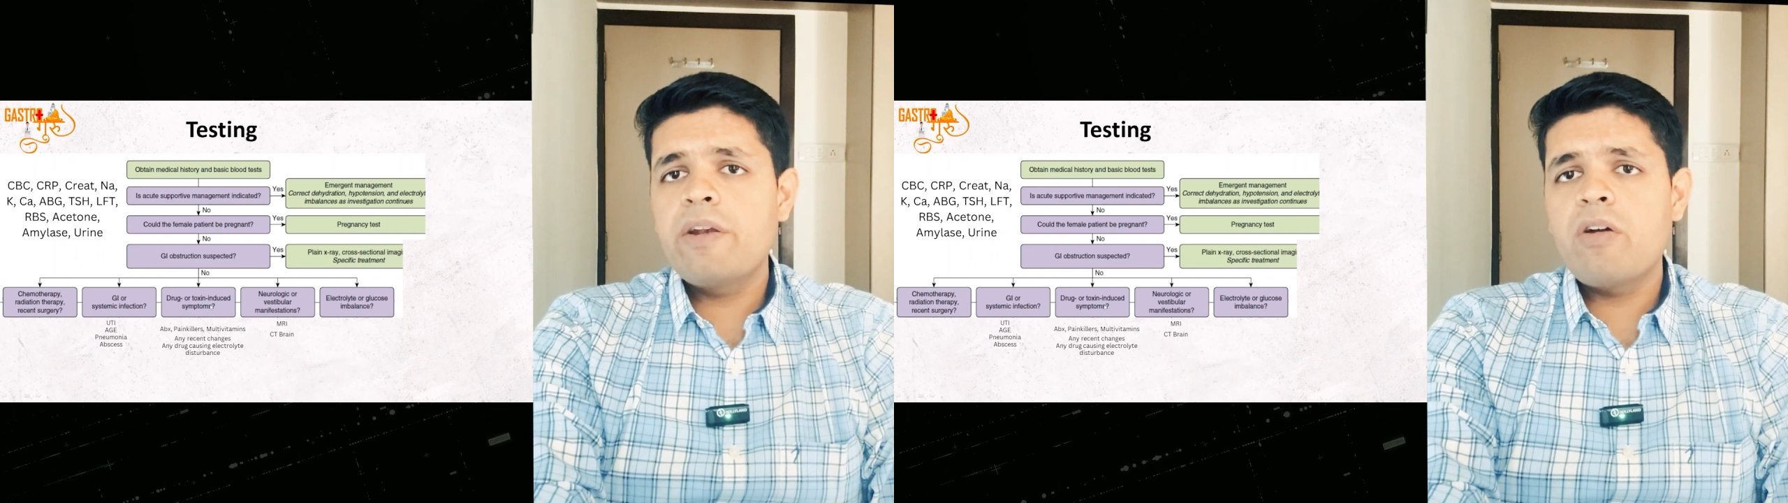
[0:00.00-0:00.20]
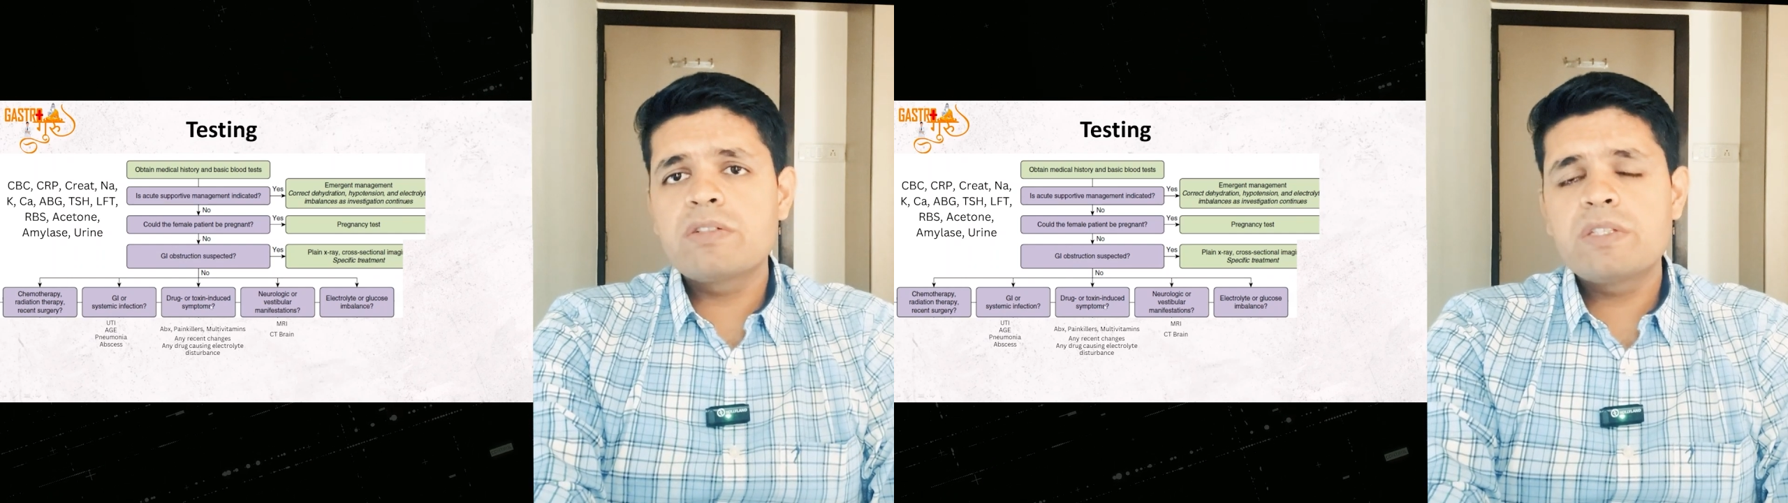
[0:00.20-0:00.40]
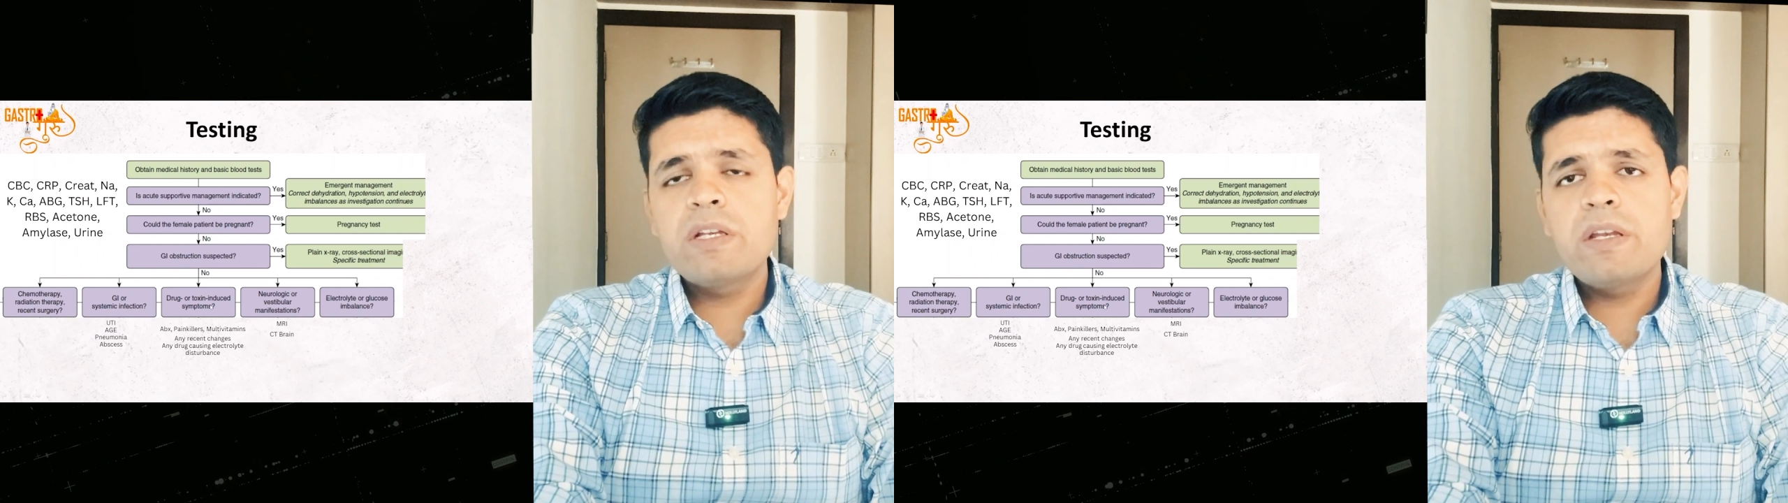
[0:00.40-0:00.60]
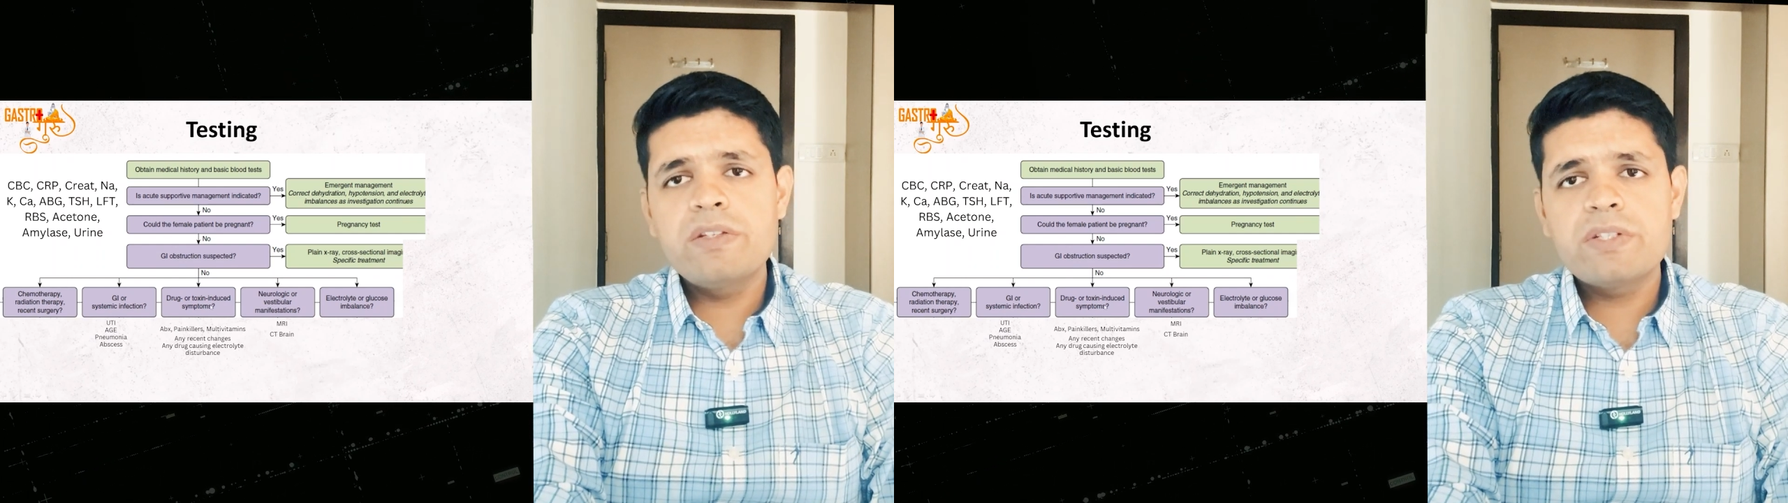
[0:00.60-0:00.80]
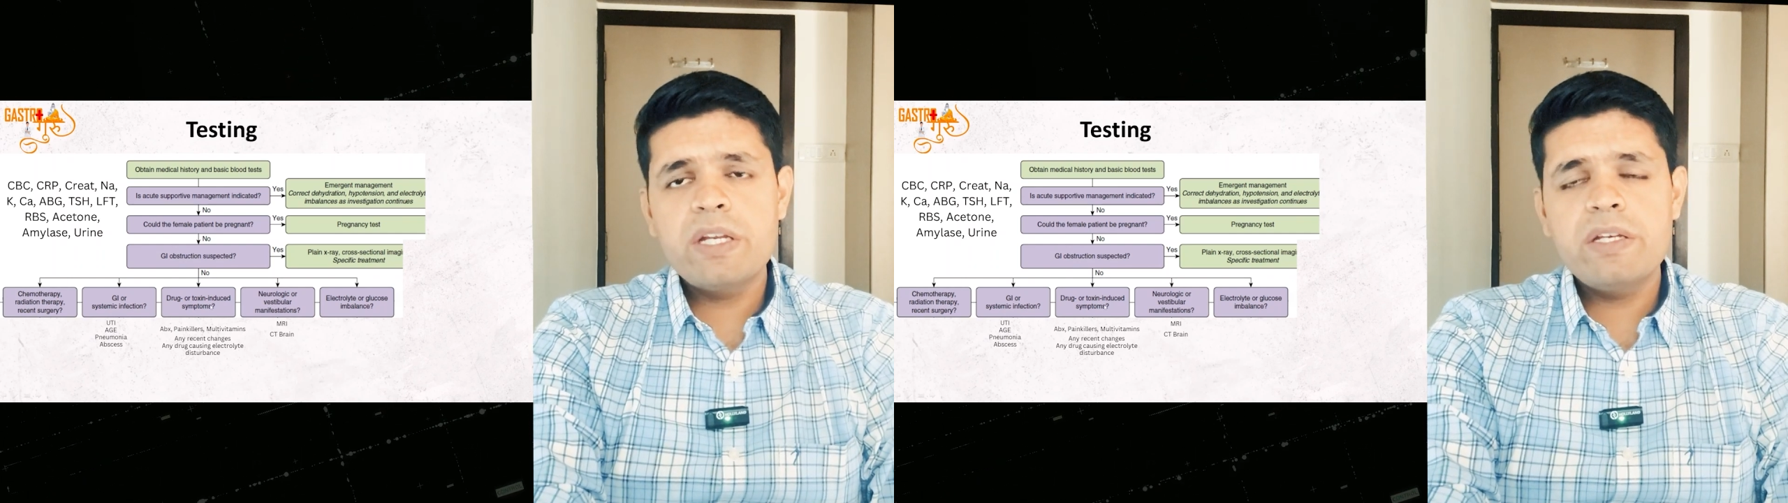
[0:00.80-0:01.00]
and toxin
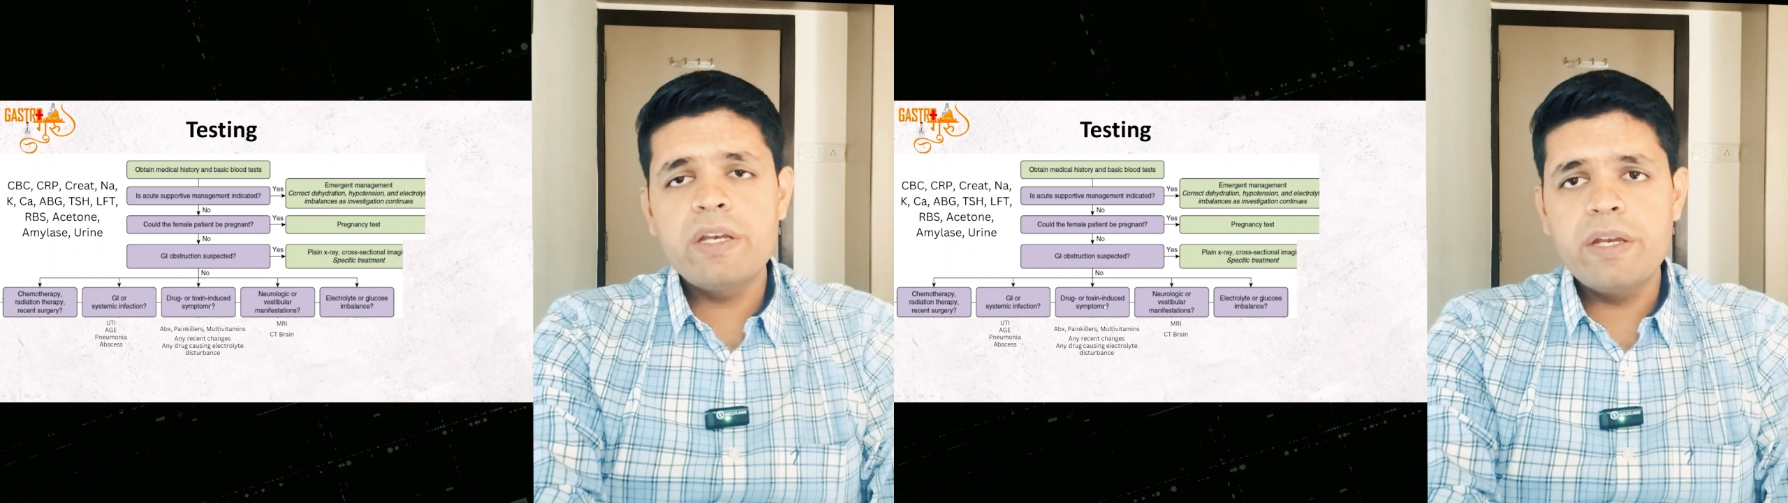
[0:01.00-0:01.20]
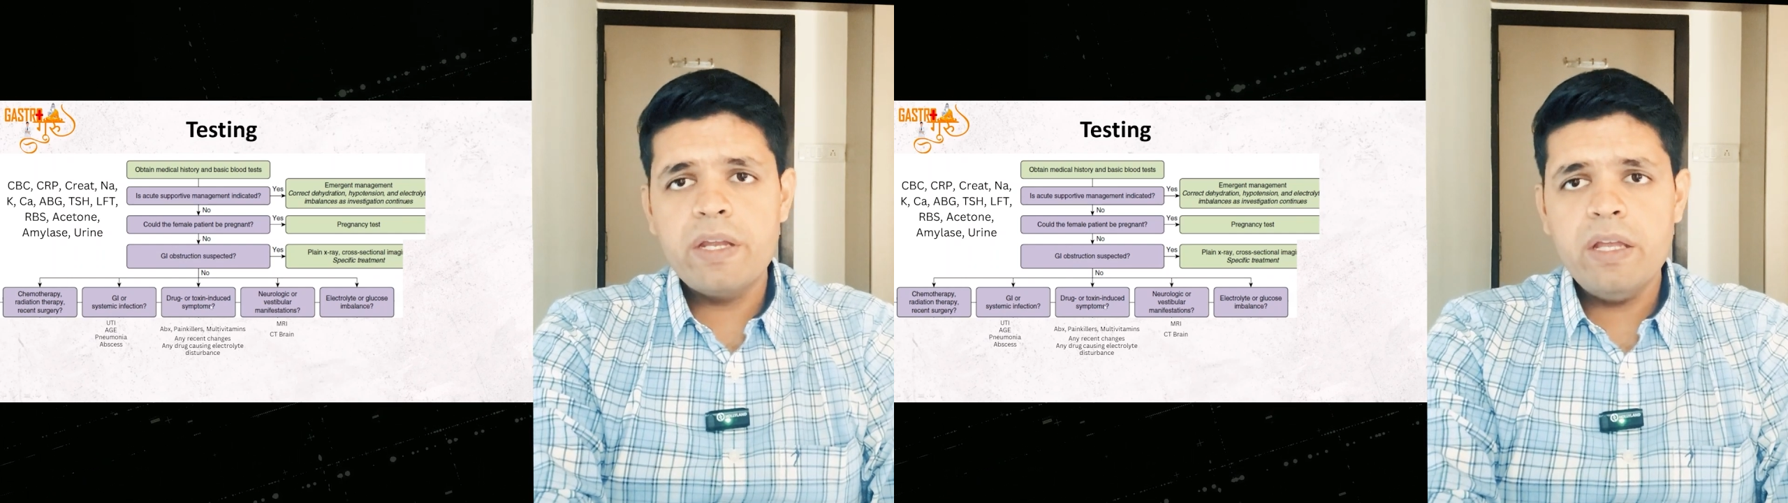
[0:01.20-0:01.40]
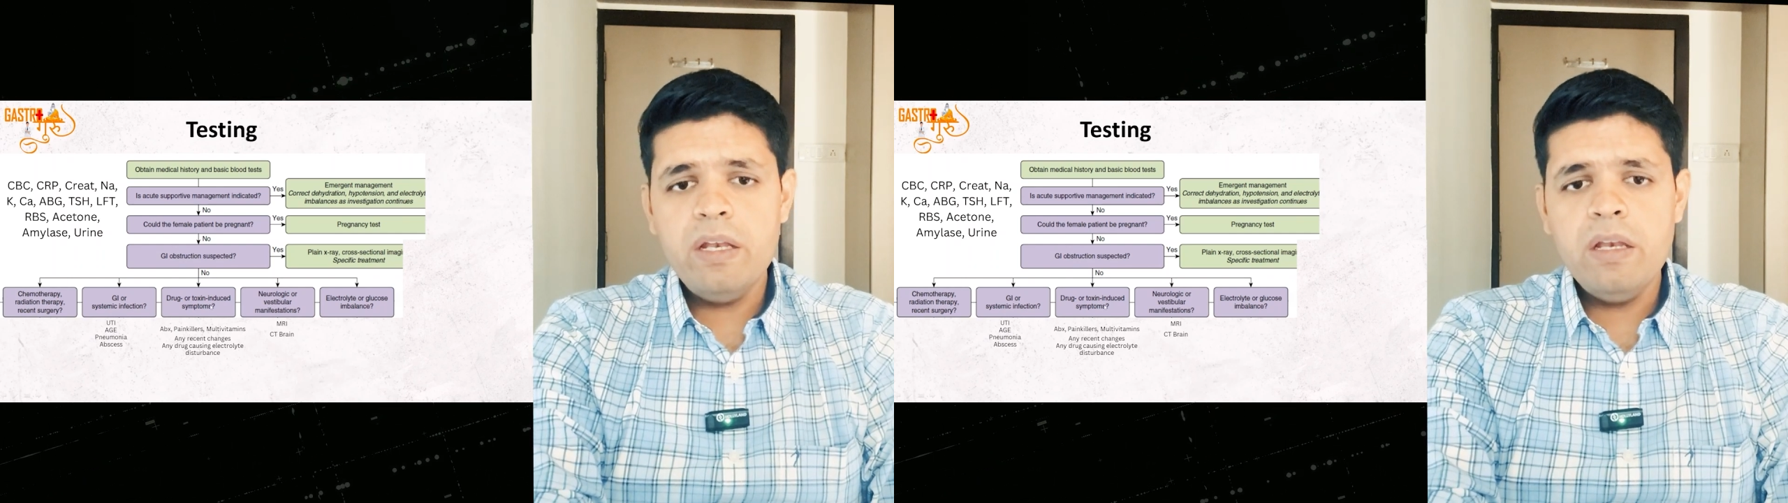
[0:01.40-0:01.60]
history in detail.